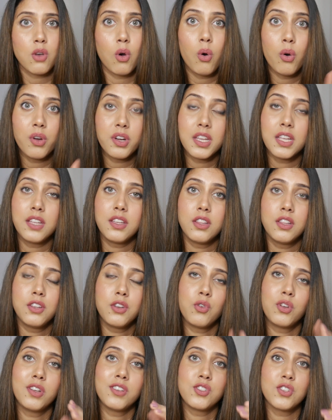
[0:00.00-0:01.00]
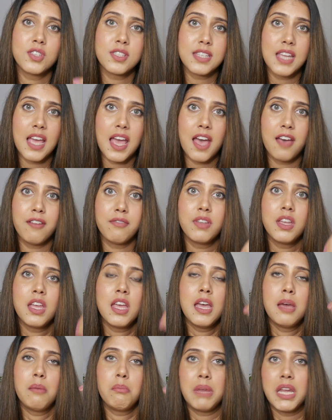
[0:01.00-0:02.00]
Or either you can just have
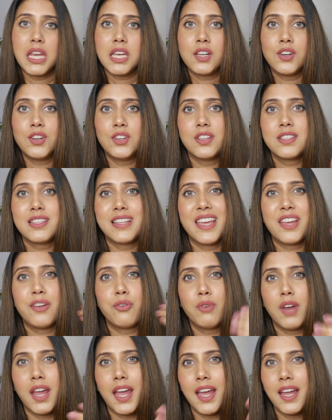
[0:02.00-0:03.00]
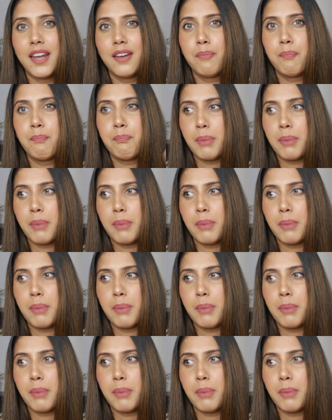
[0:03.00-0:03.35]
main colors like red,